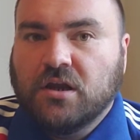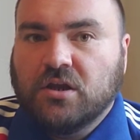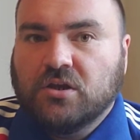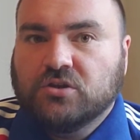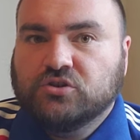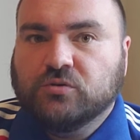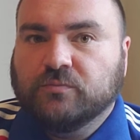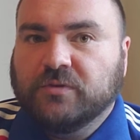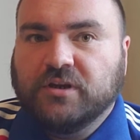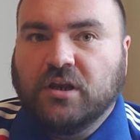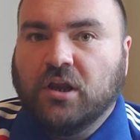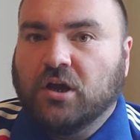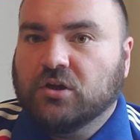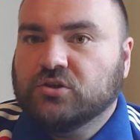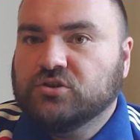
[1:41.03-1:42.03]
somebody
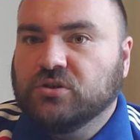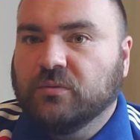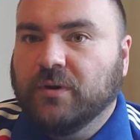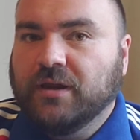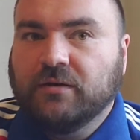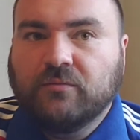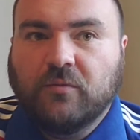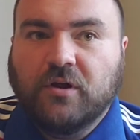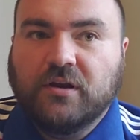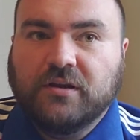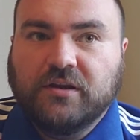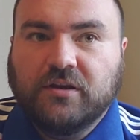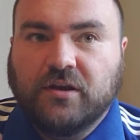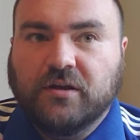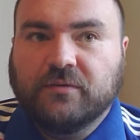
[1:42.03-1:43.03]
locks you in, what
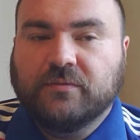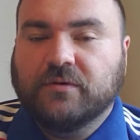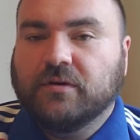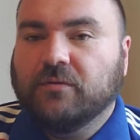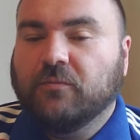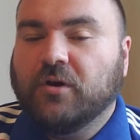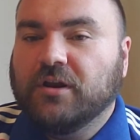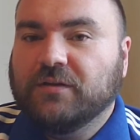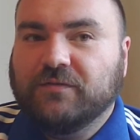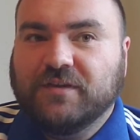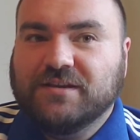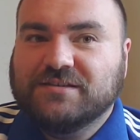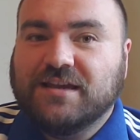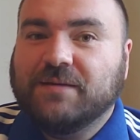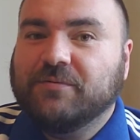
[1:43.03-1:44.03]
if
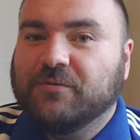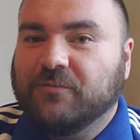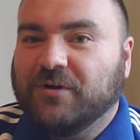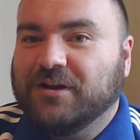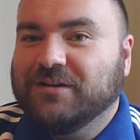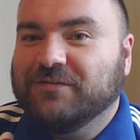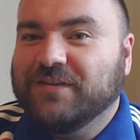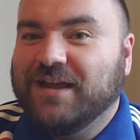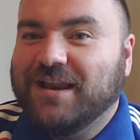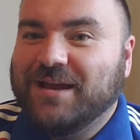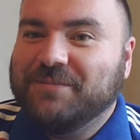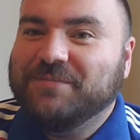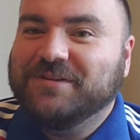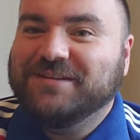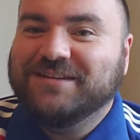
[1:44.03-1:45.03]
this happened, what if that
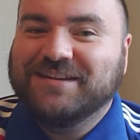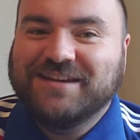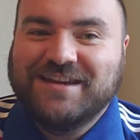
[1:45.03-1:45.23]
happened,